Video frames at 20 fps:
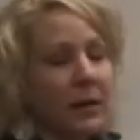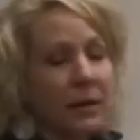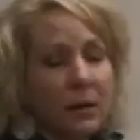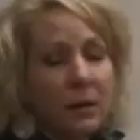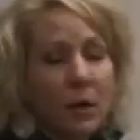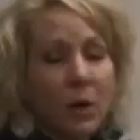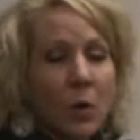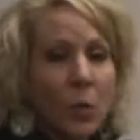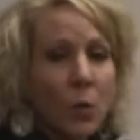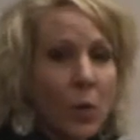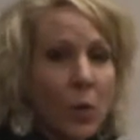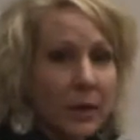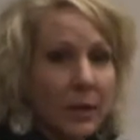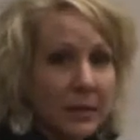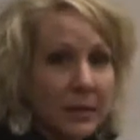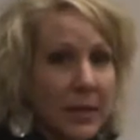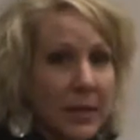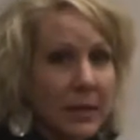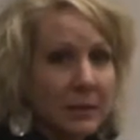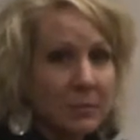by
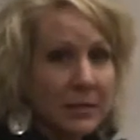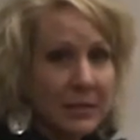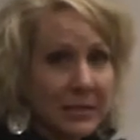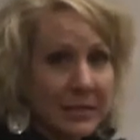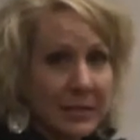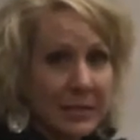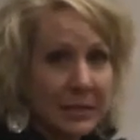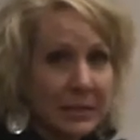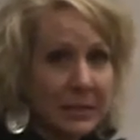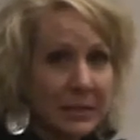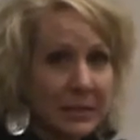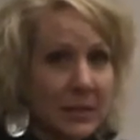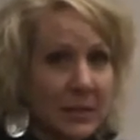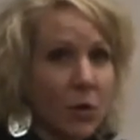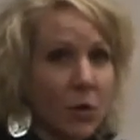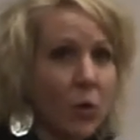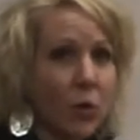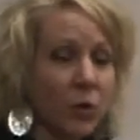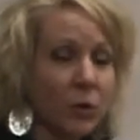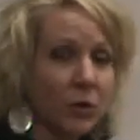1 times 6
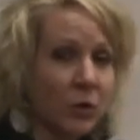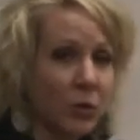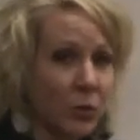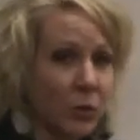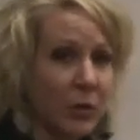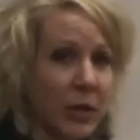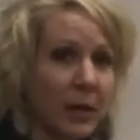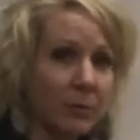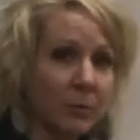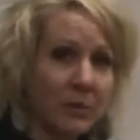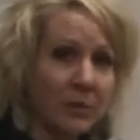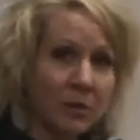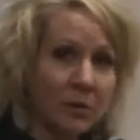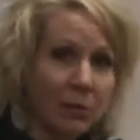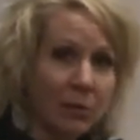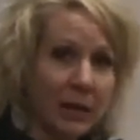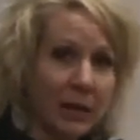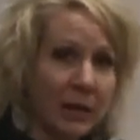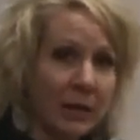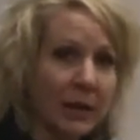or 2 times
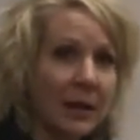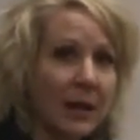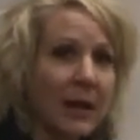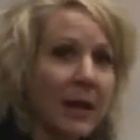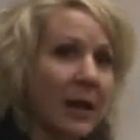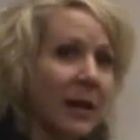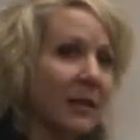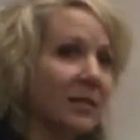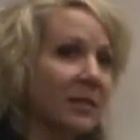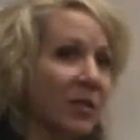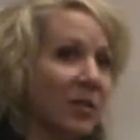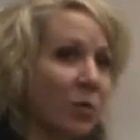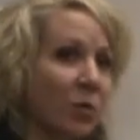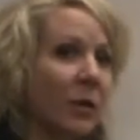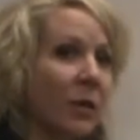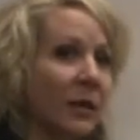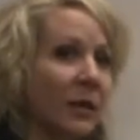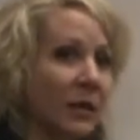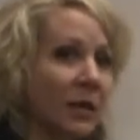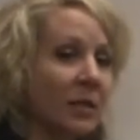3. And so
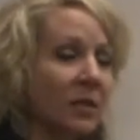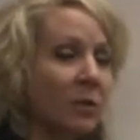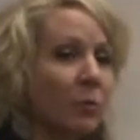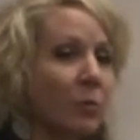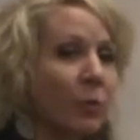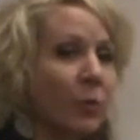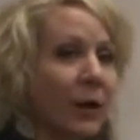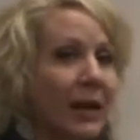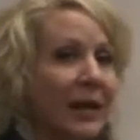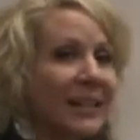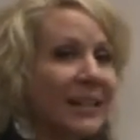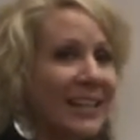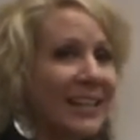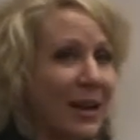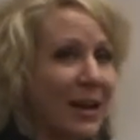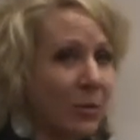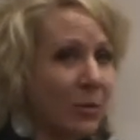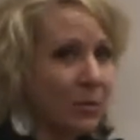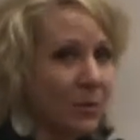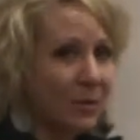we need to break
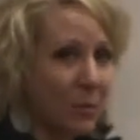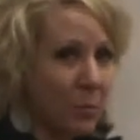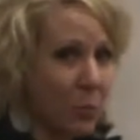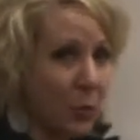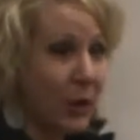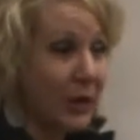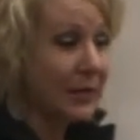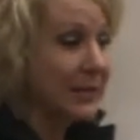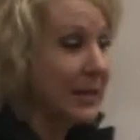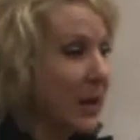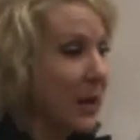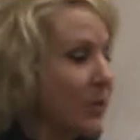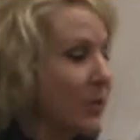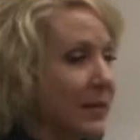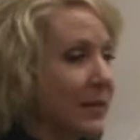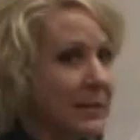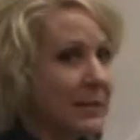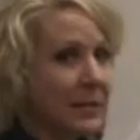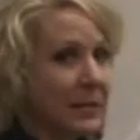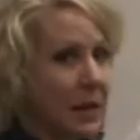down
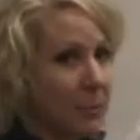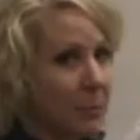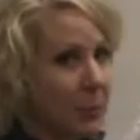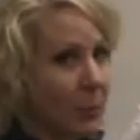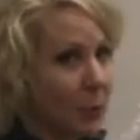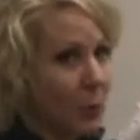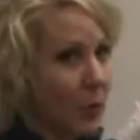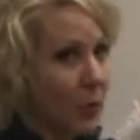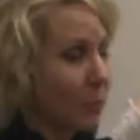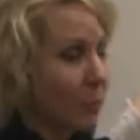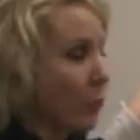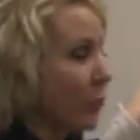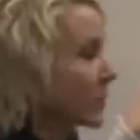this number one